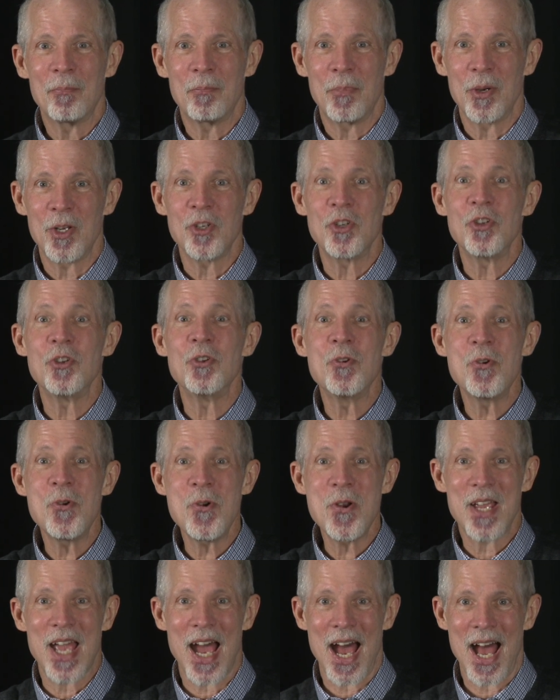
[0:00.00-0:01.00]
But
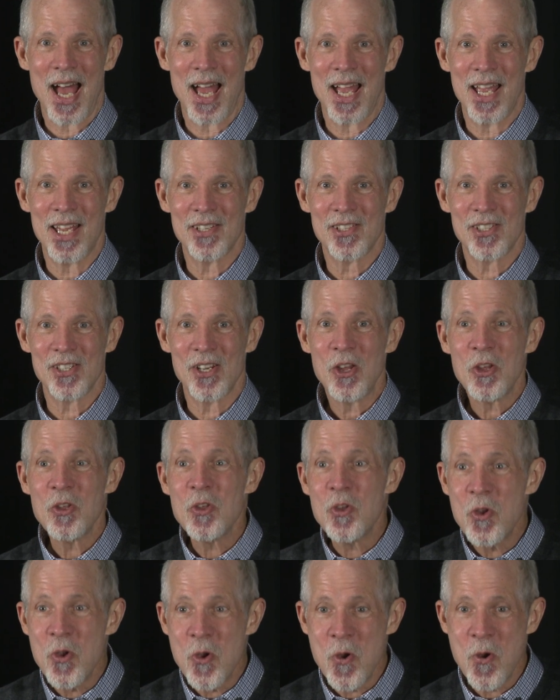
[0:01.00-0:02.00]
you guys,
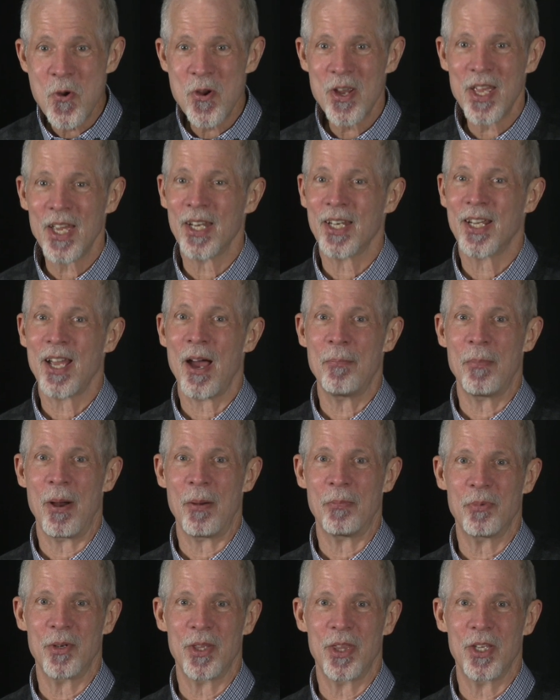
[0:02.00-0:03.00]
you can come
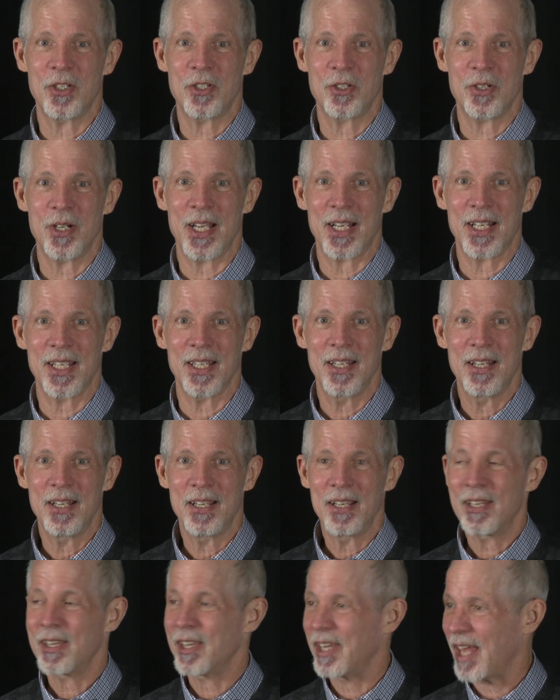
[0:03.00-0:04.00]
up with a trick.
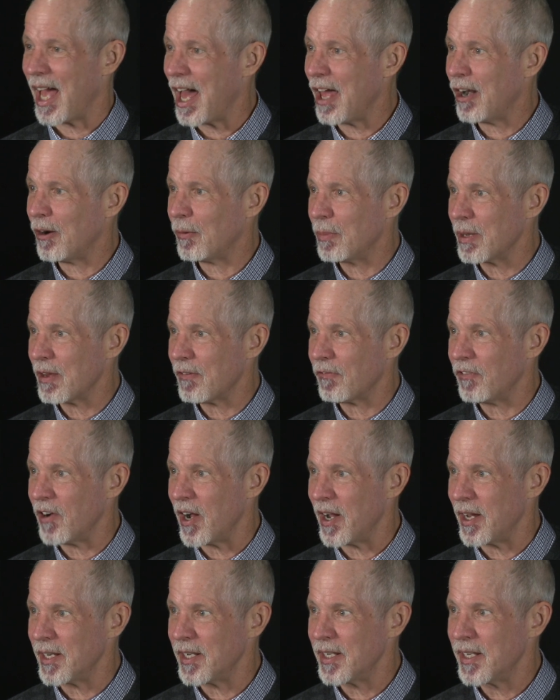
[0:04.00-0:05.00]
That'll be
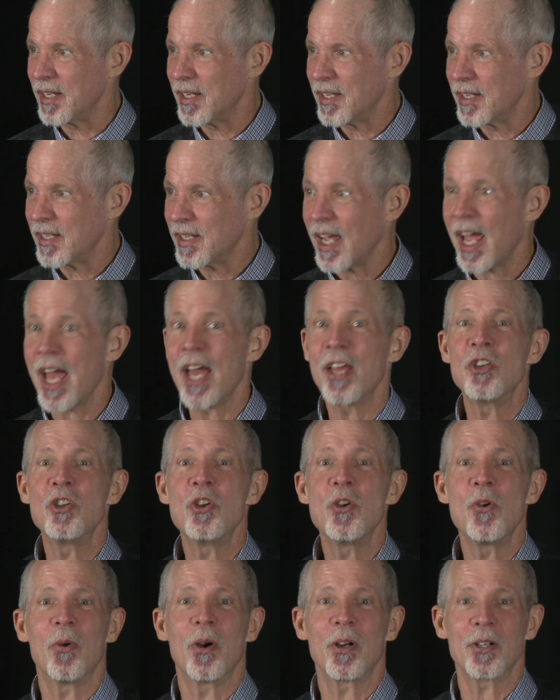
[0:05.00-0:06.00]
fun. And
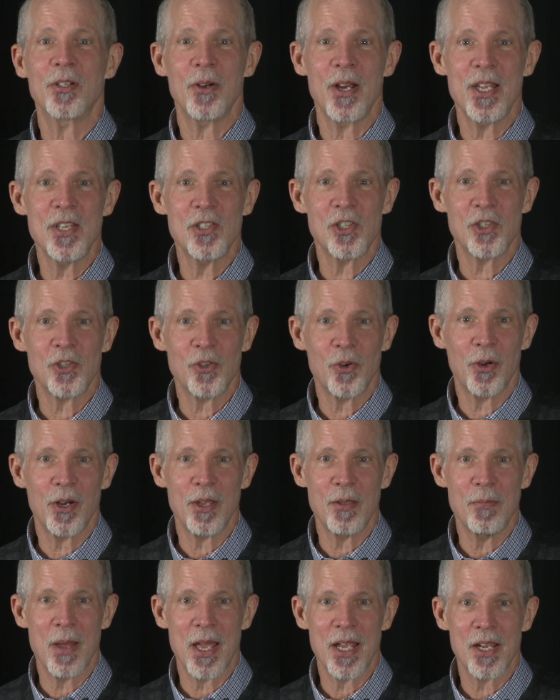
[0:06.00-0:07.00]
you are great
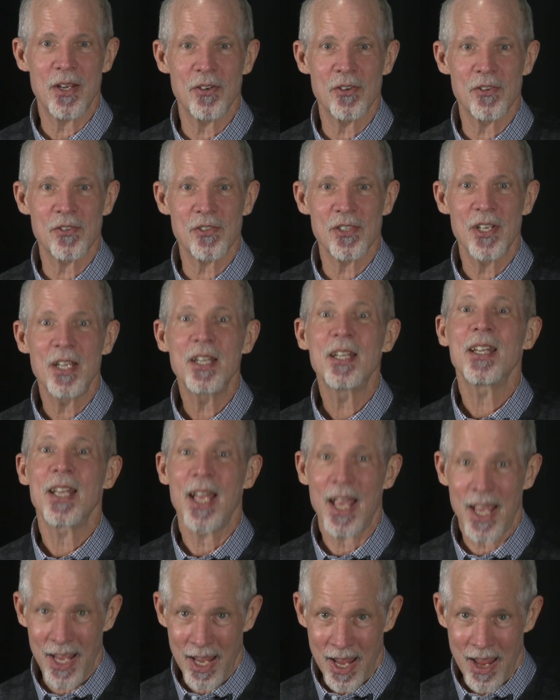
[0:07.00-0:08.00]
story makers.
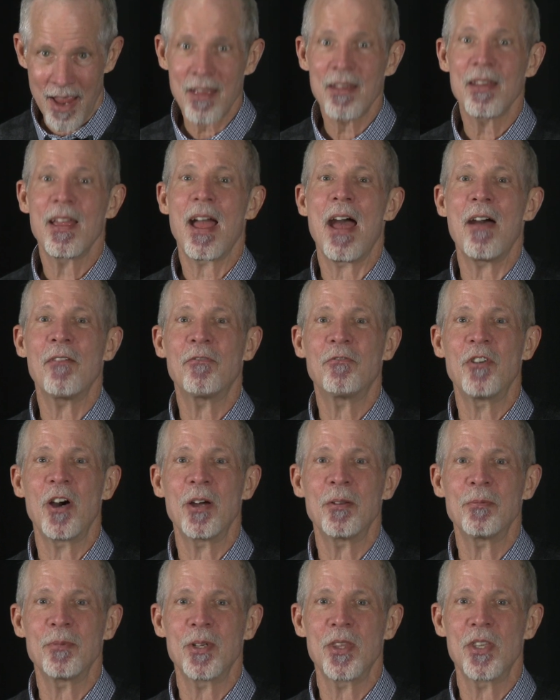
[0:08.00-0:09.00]
Have
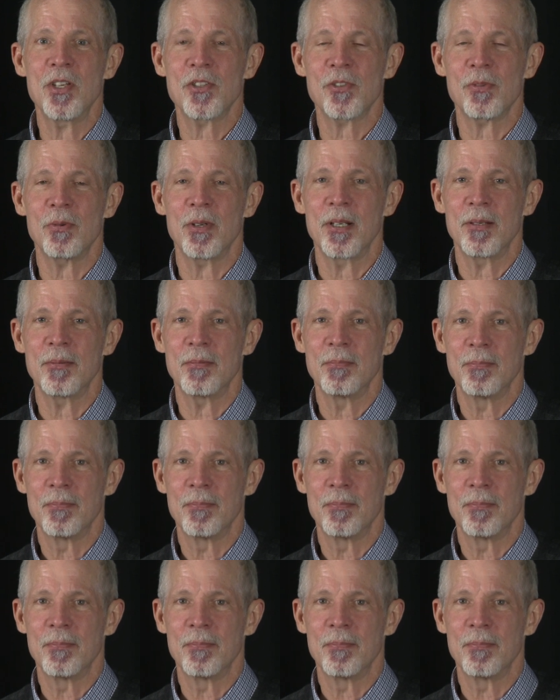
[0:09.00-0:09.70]
fun with this one.